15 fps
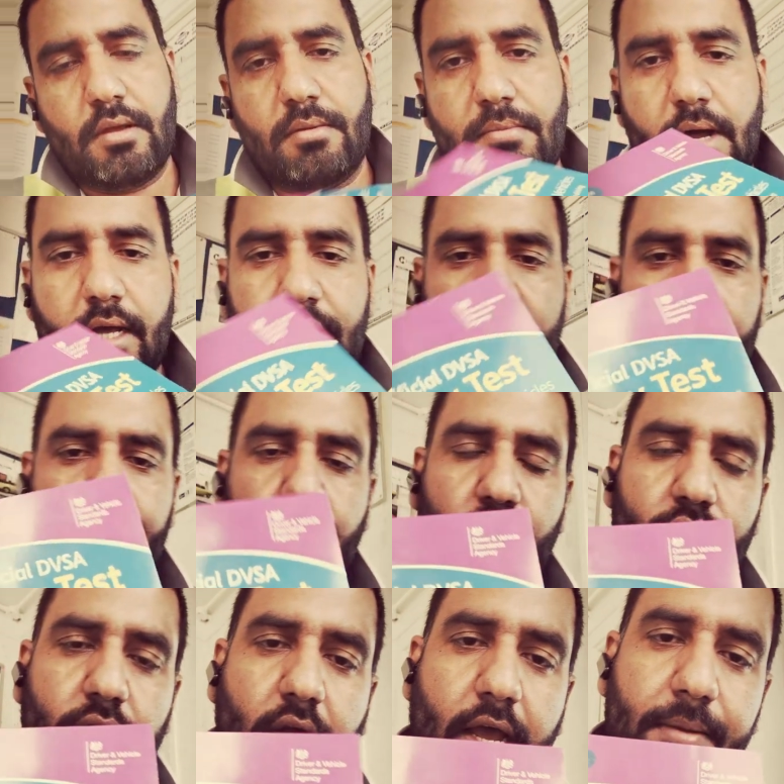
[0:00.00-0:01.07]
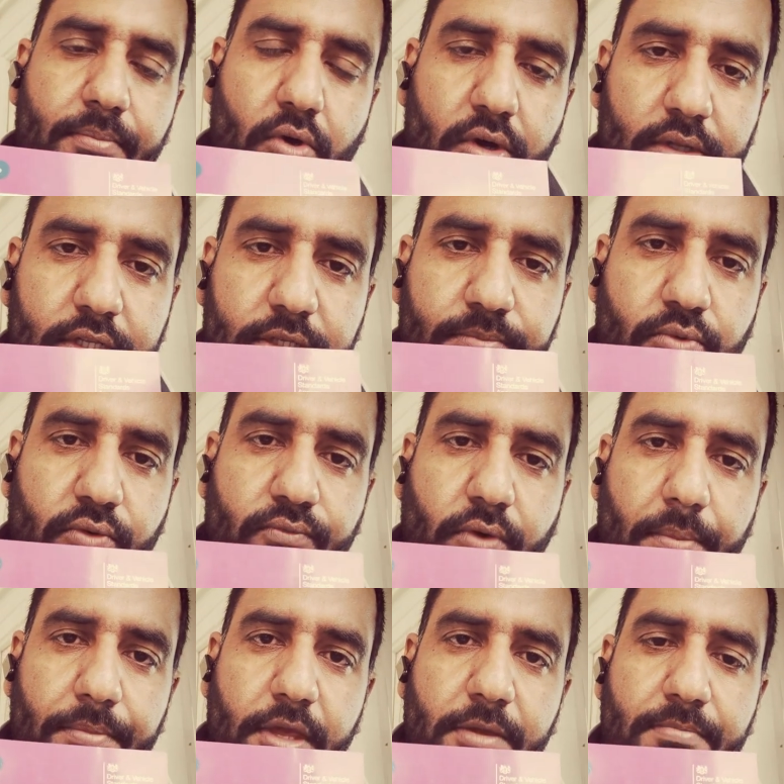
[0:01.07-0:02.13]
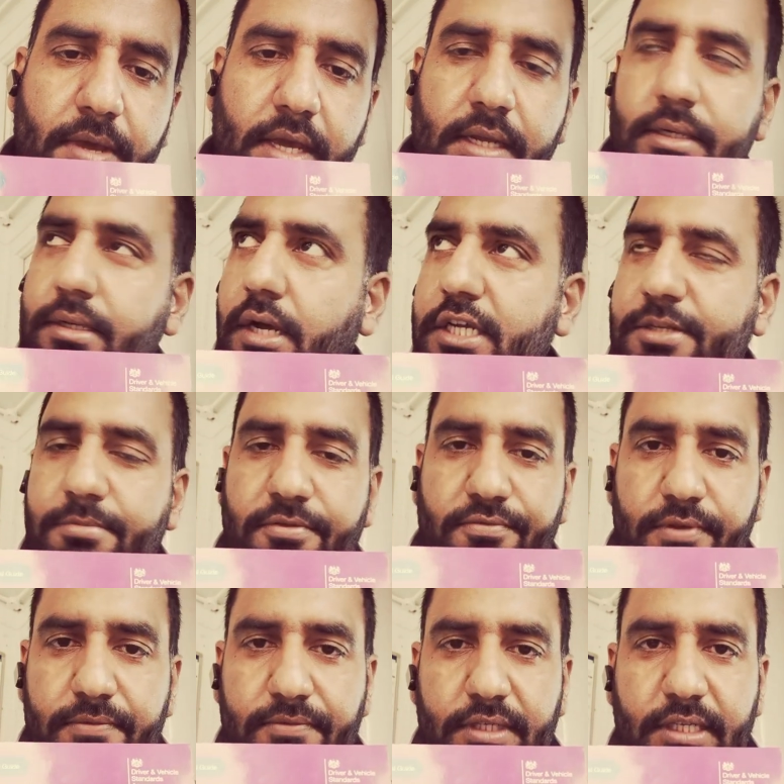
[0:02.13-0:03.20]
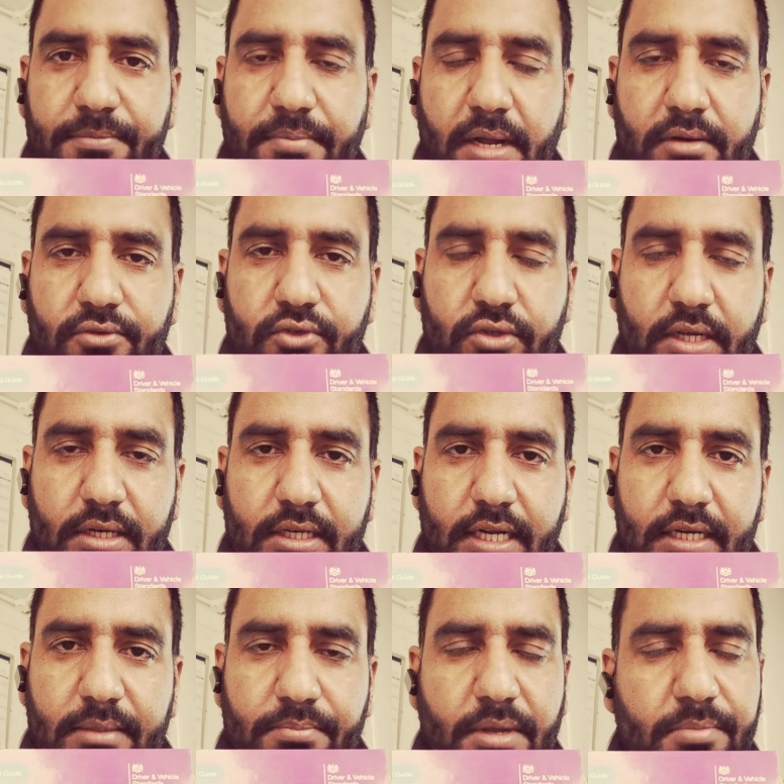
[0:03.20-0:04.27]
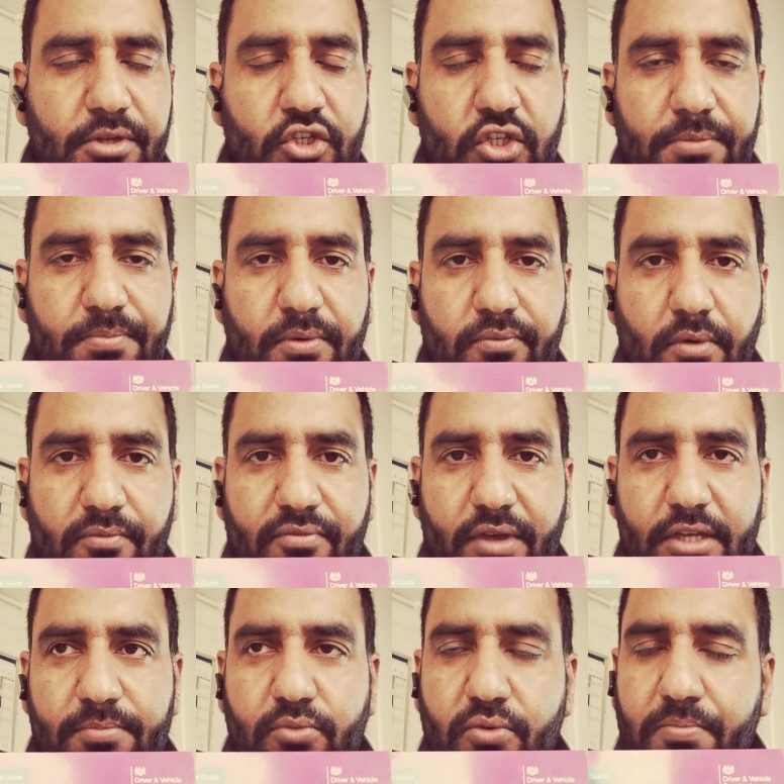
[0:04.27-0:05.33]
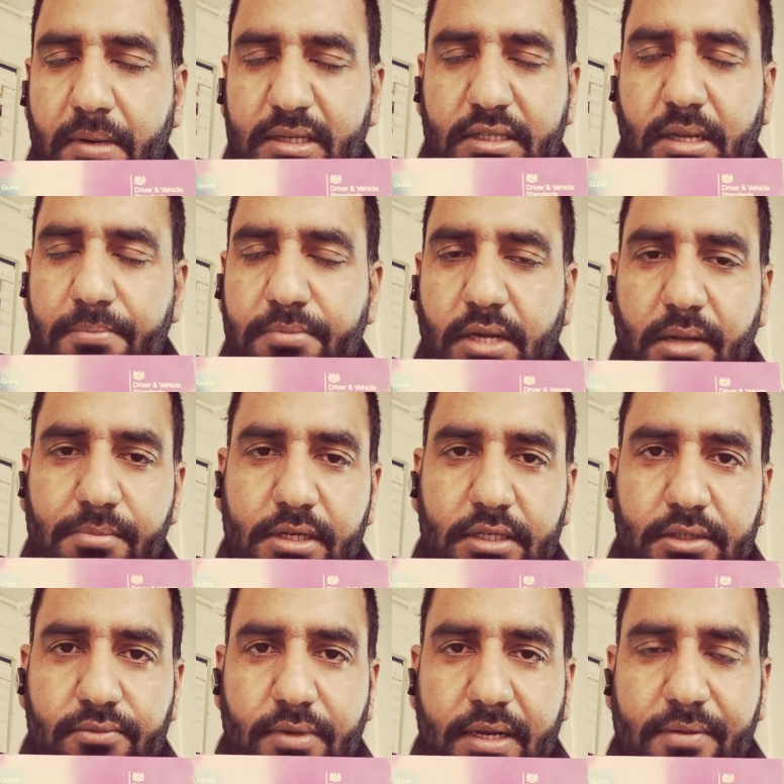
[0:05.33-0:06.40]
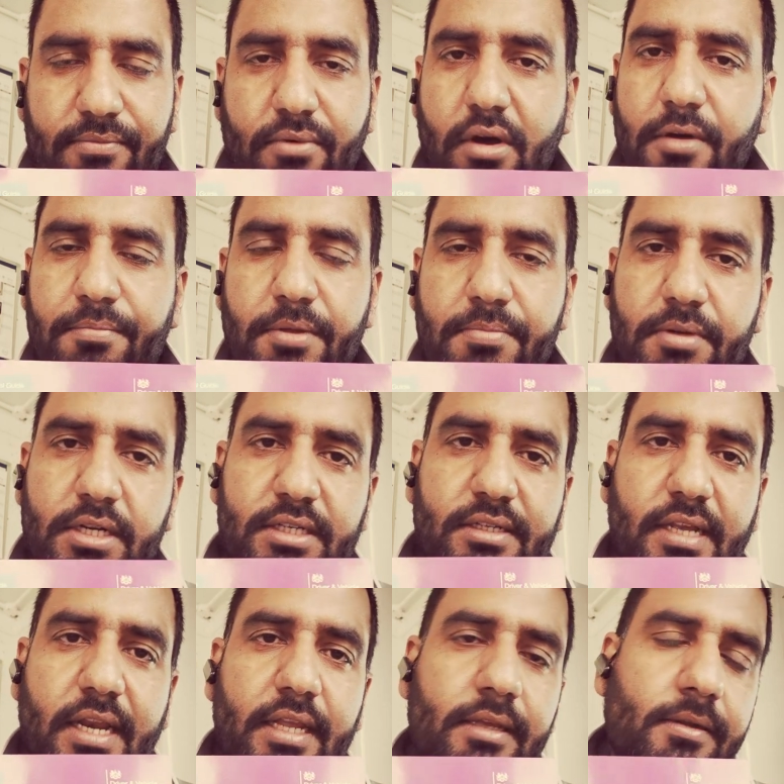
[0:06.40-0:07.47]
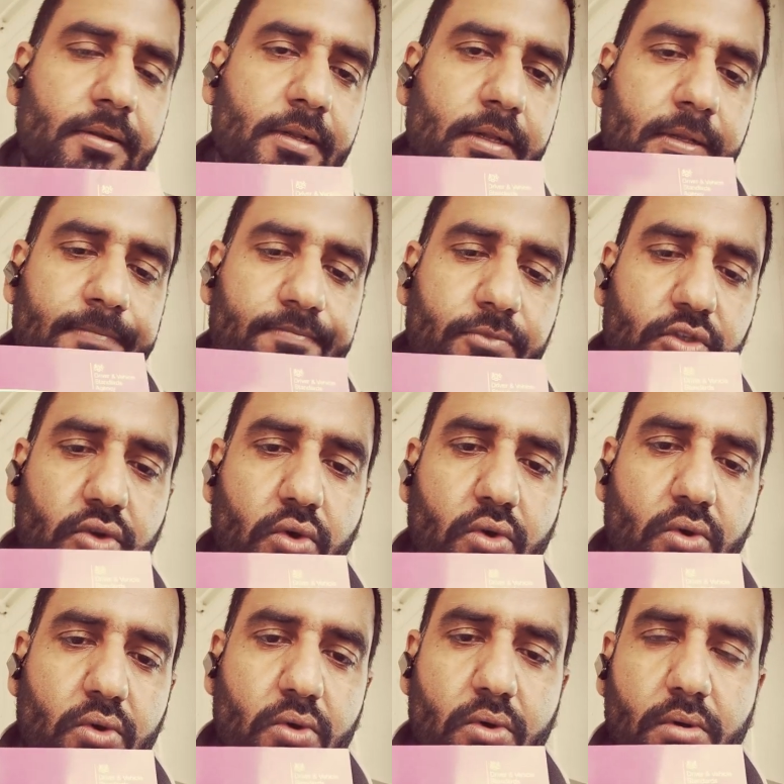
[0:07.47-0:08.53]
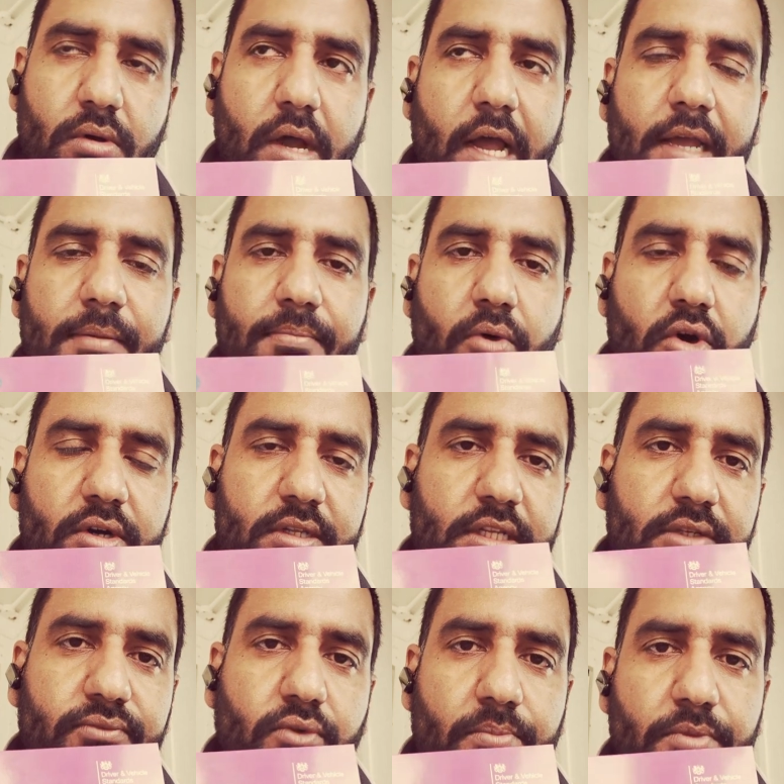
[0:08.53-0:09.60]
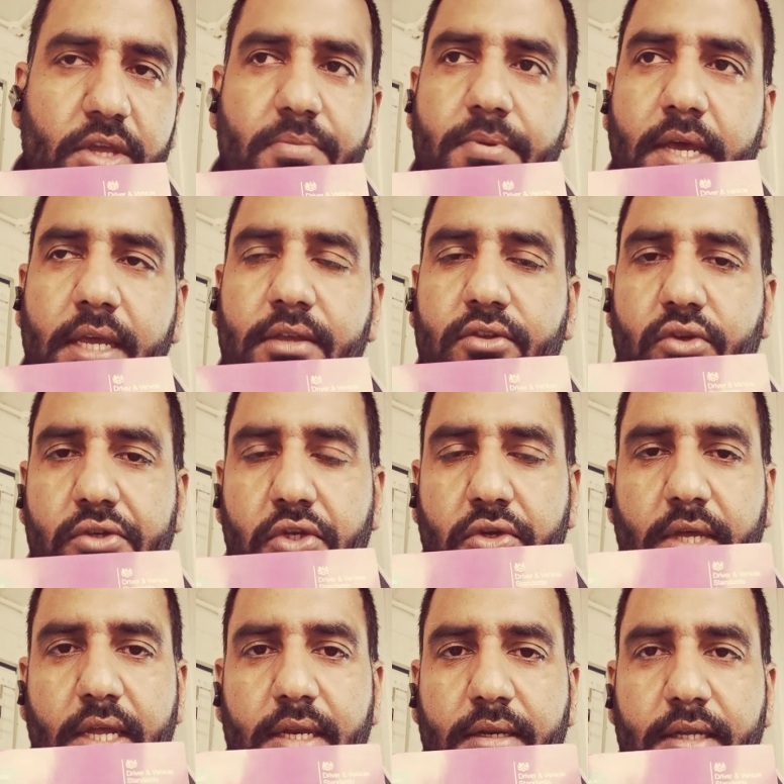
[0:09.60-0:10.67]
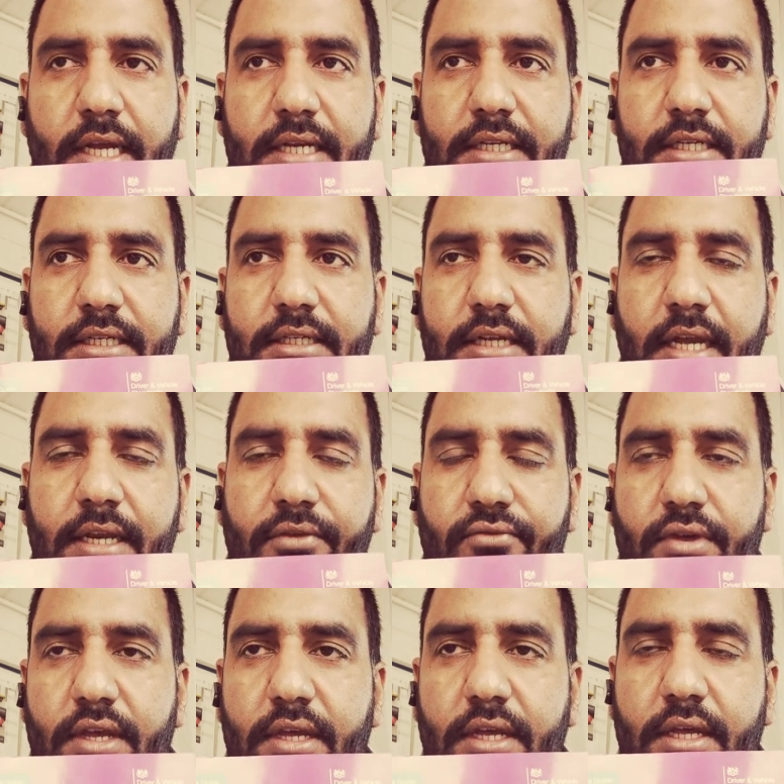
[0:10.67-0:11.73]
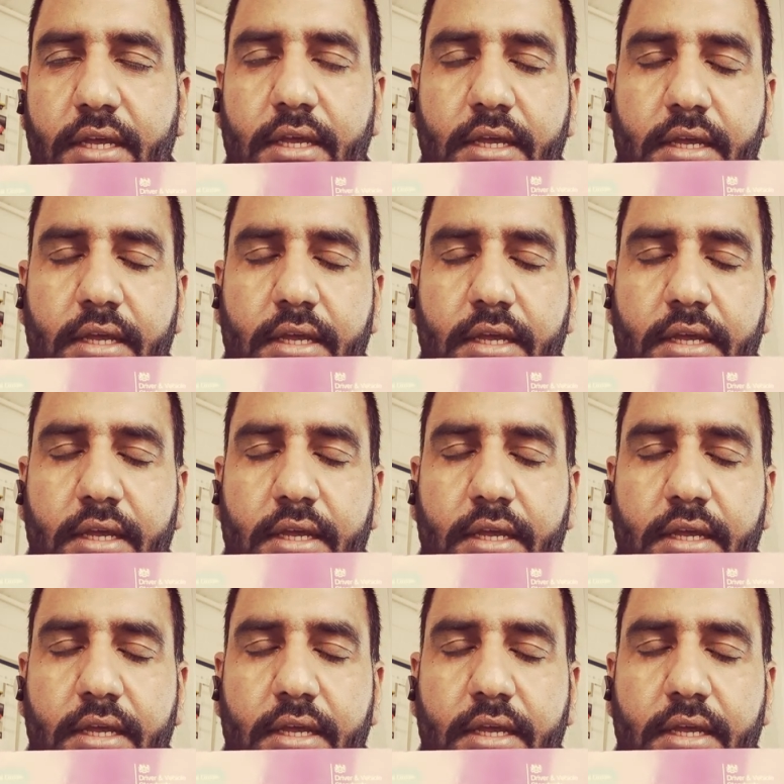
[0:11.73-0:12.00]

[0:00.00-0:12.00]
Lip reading: I bought this book from eBay. It cost me £15. You can get maybe cheaper from Facebook, but sometimes it is very far people are selling. So I bought this from eBay. So you can get it anywhere